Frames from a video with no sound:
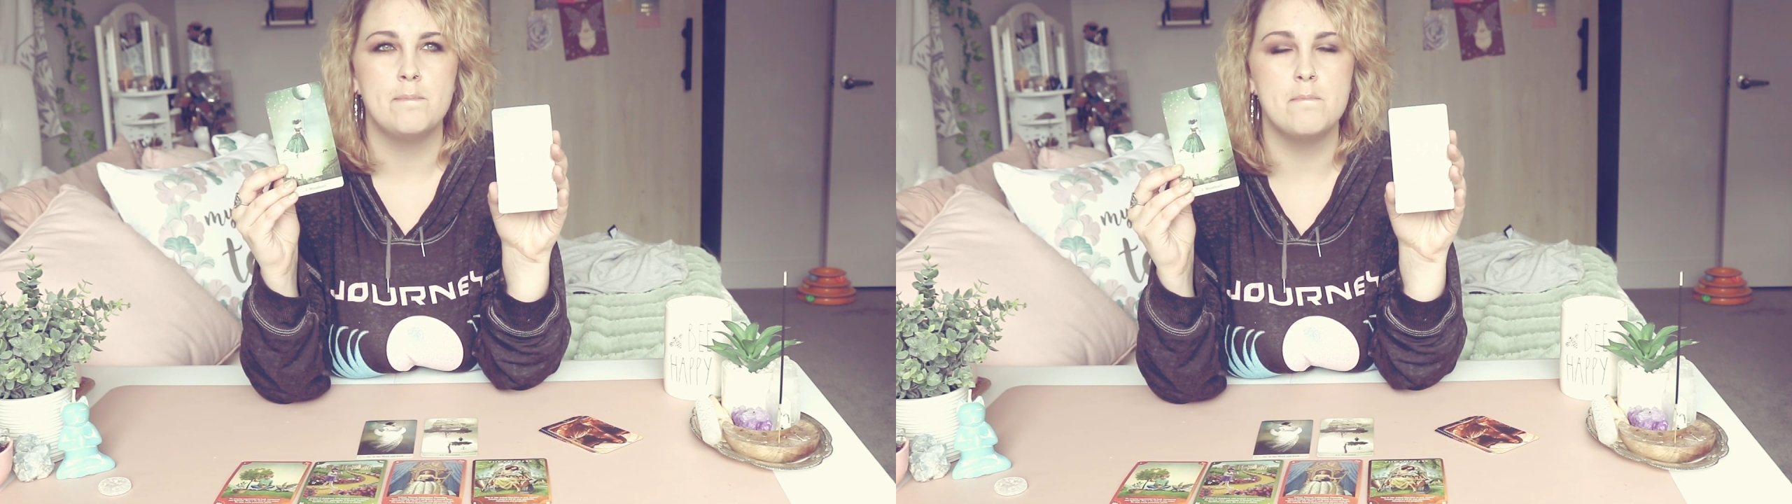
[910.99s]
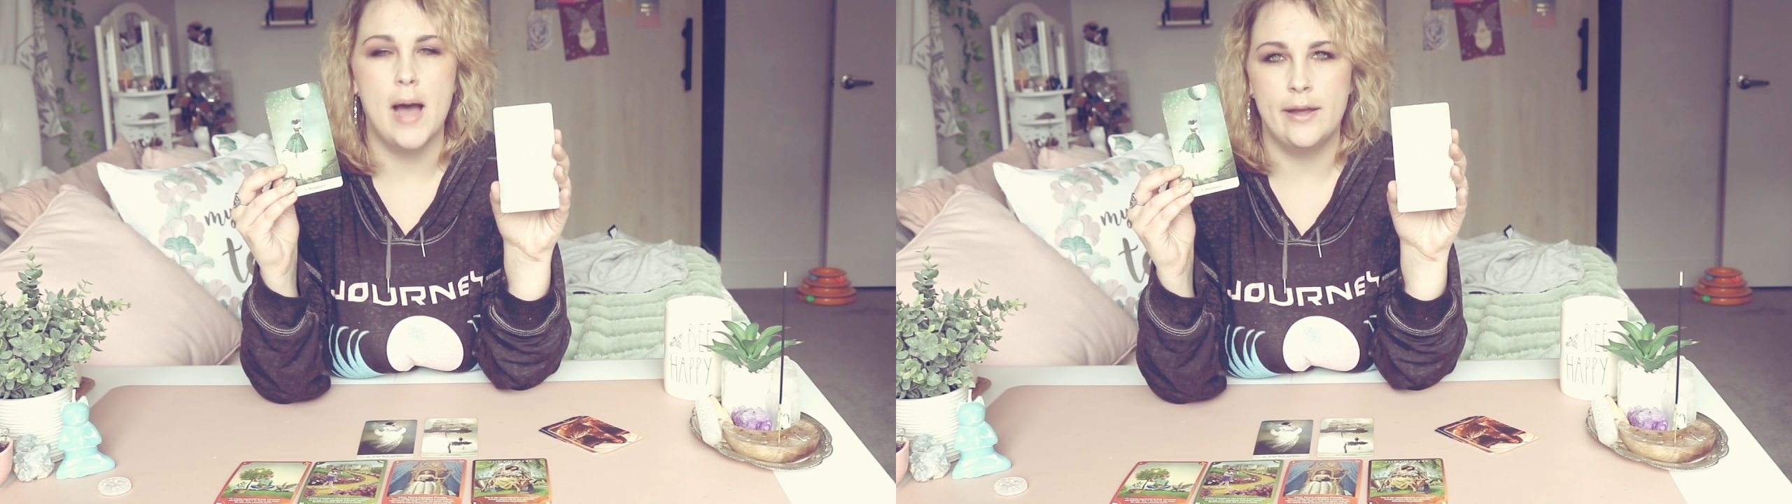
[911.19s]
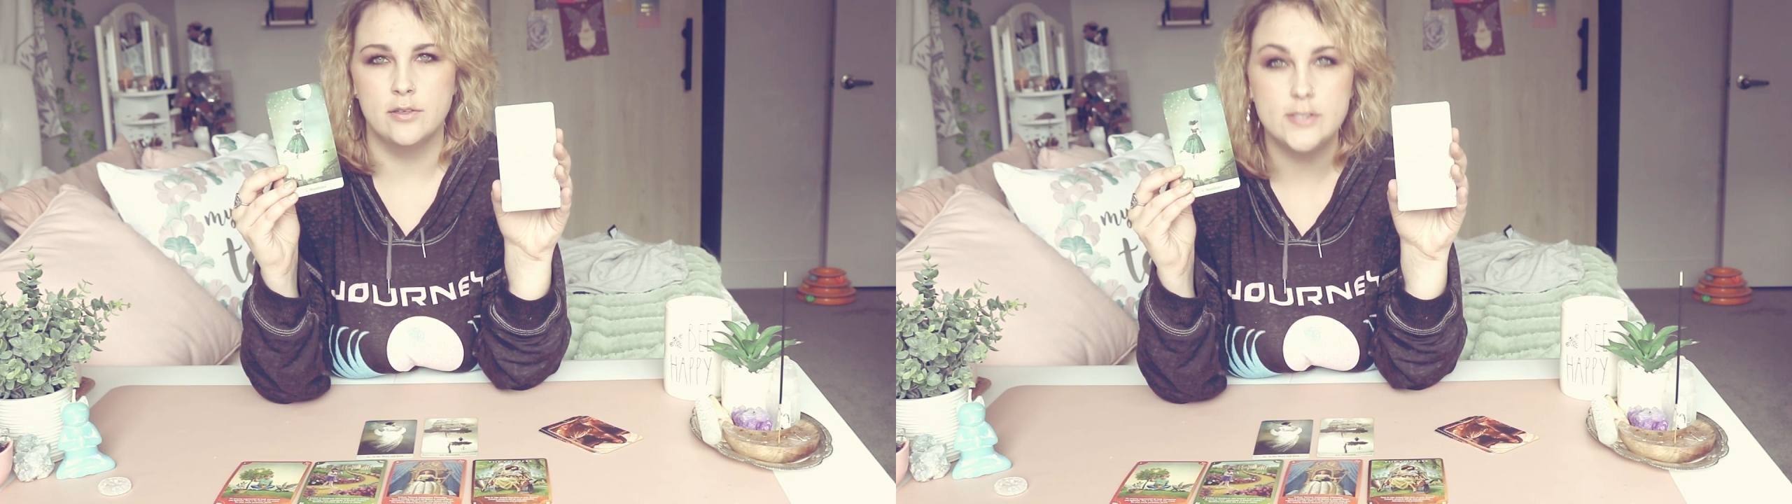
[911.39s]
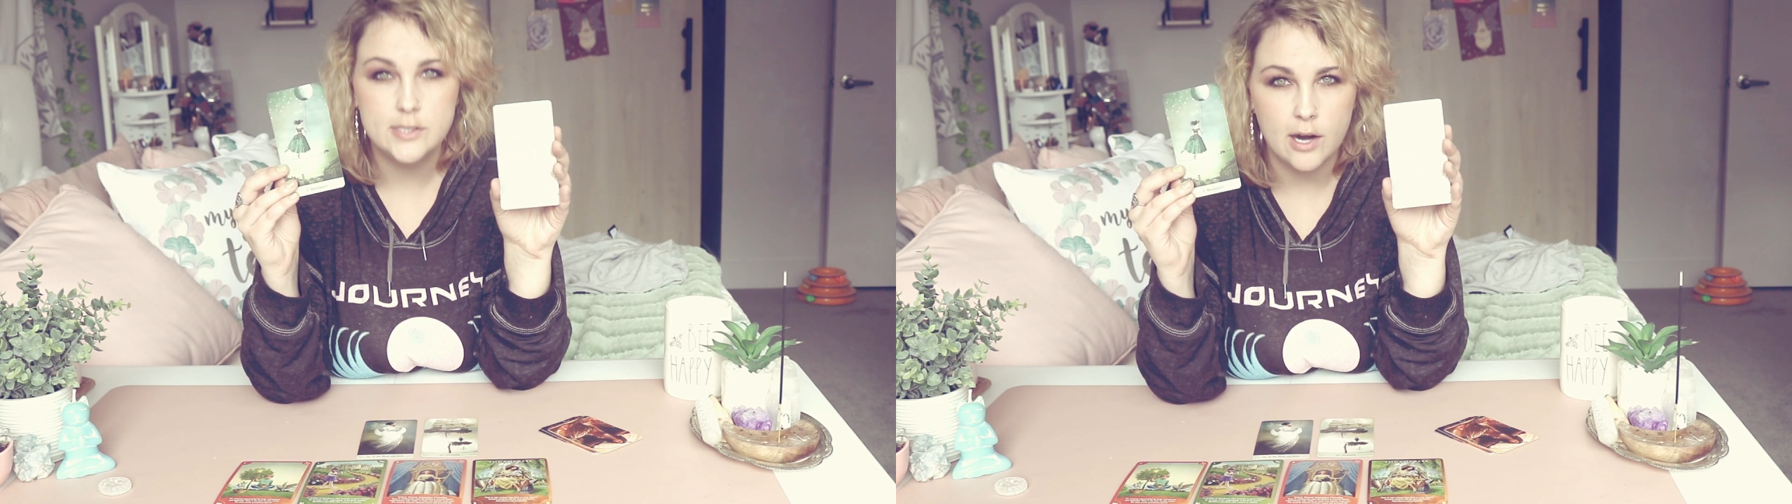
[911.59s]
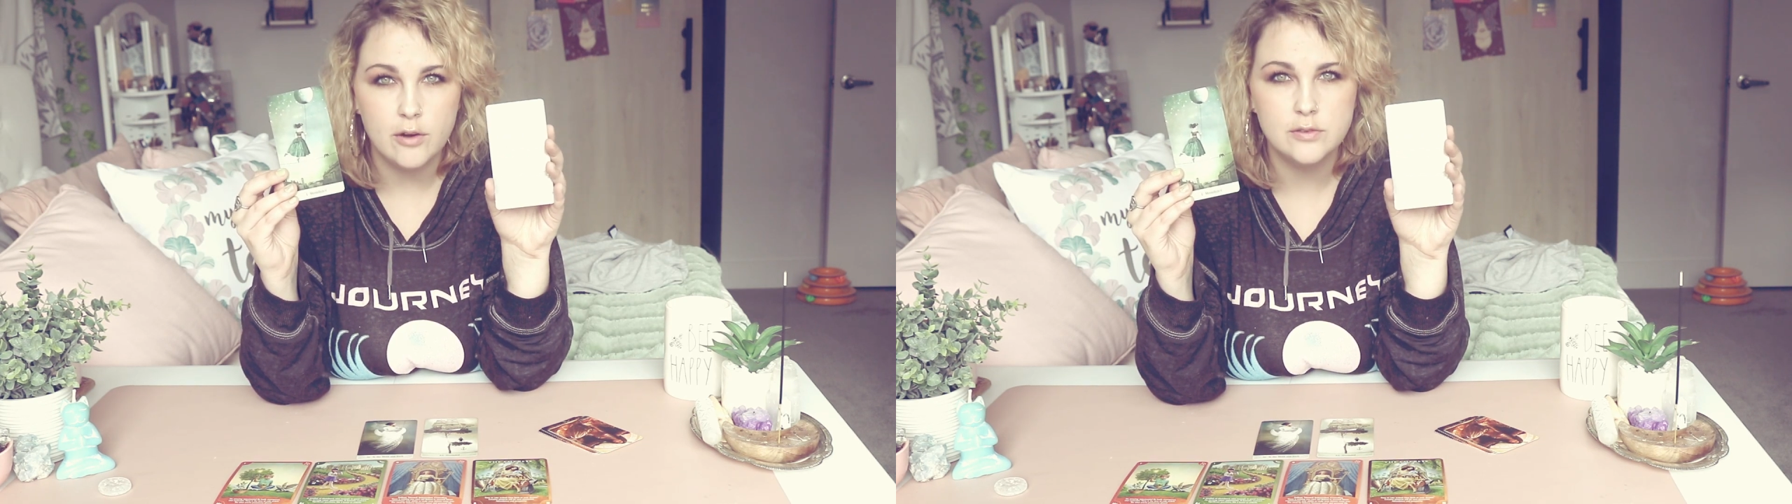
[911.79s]

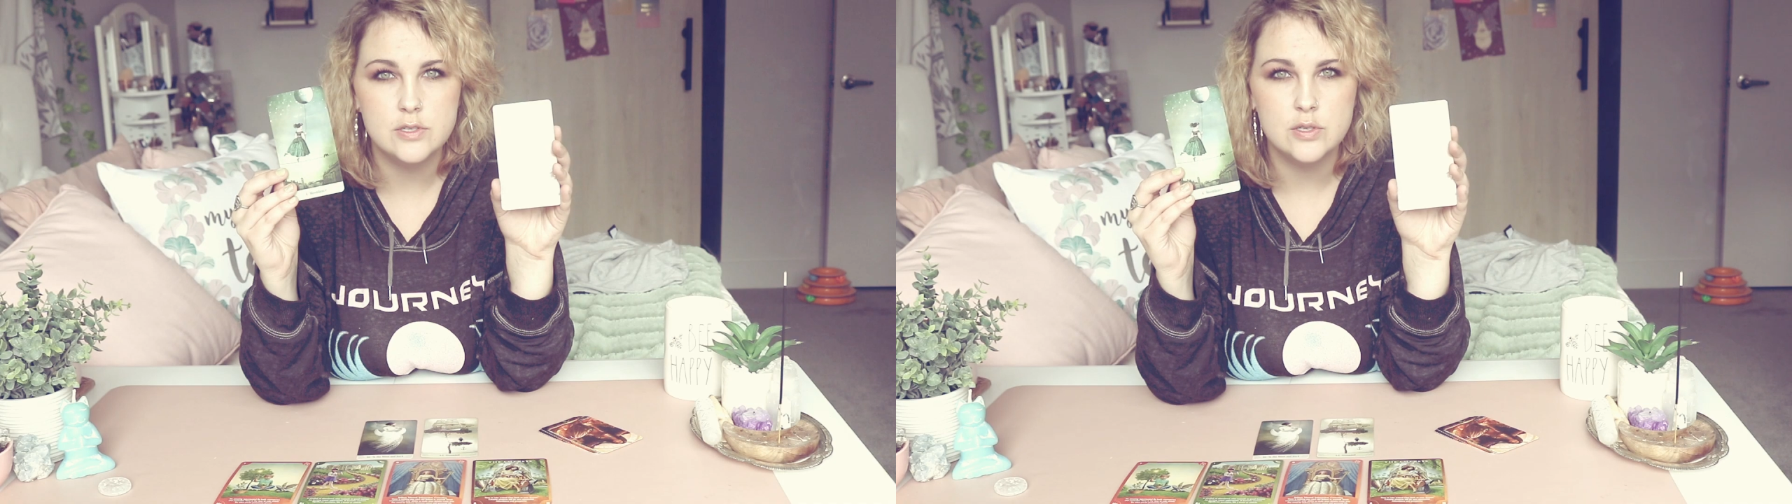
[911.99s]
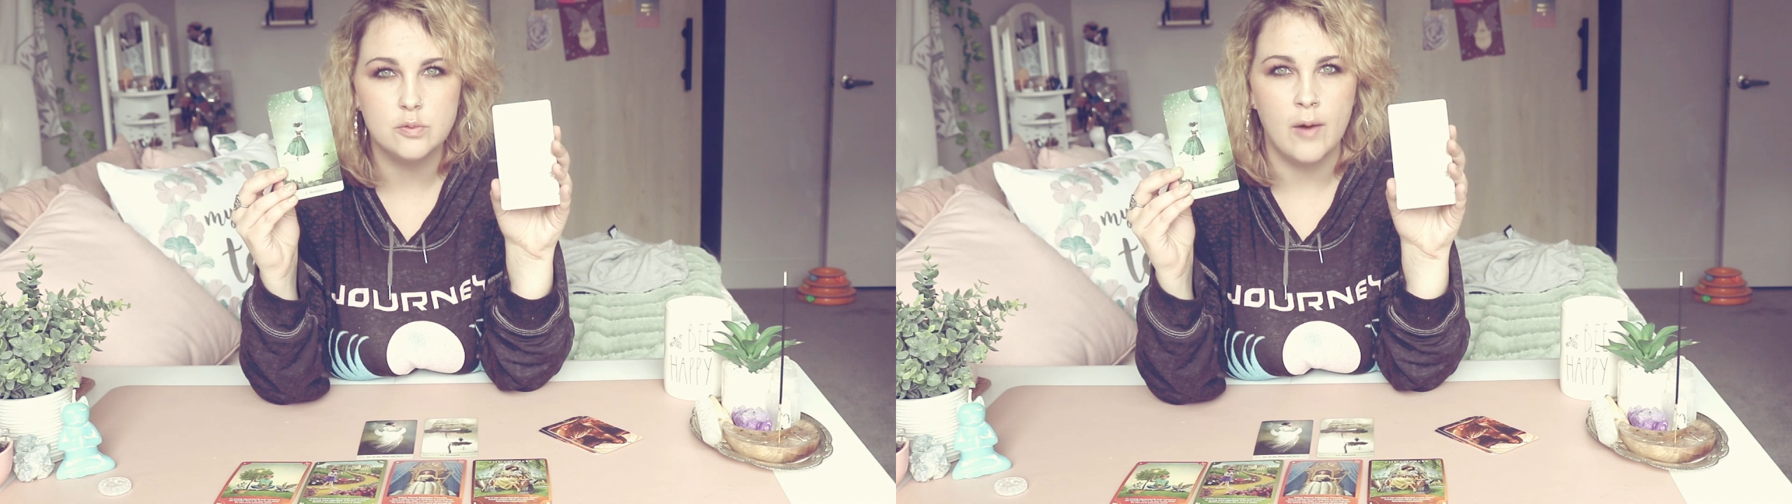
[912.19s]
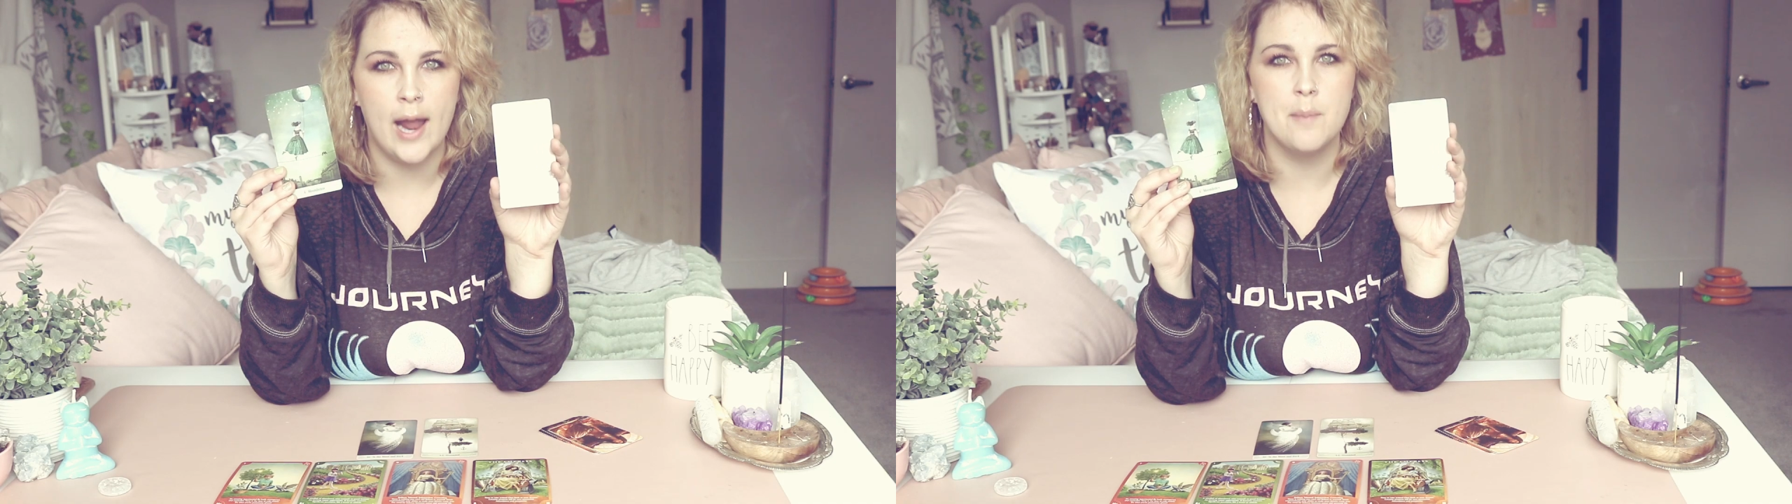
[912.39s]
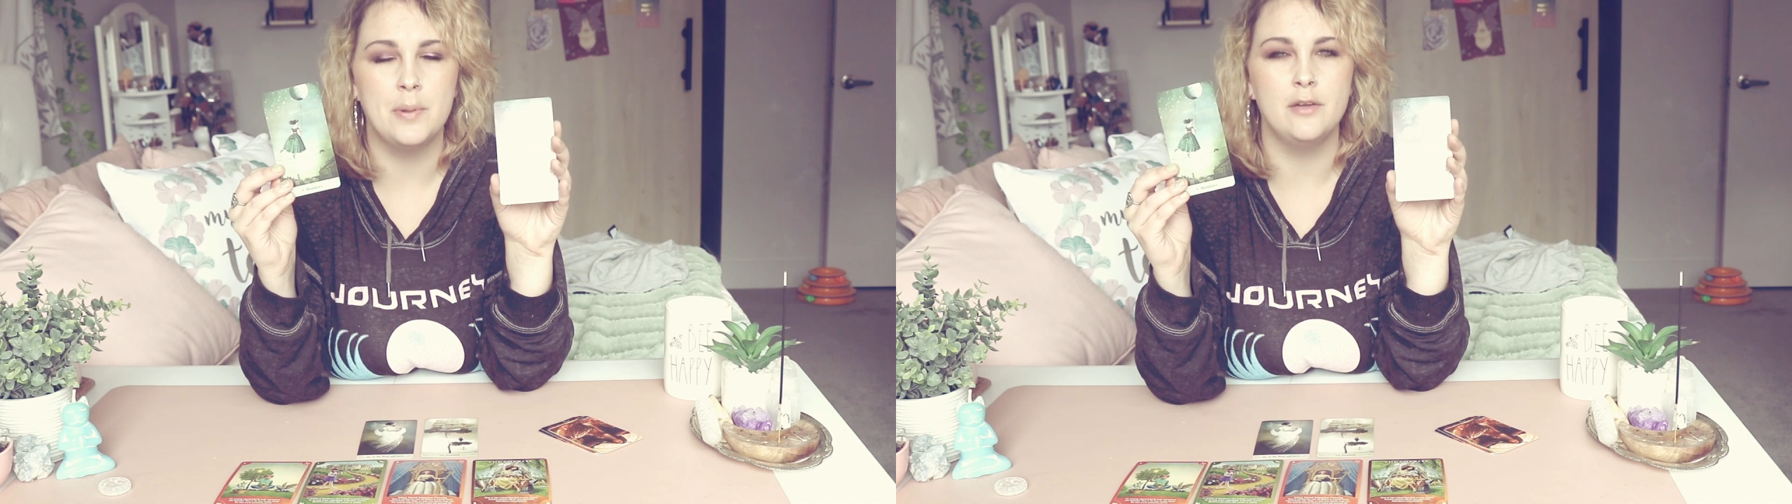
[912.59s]
milestones, right?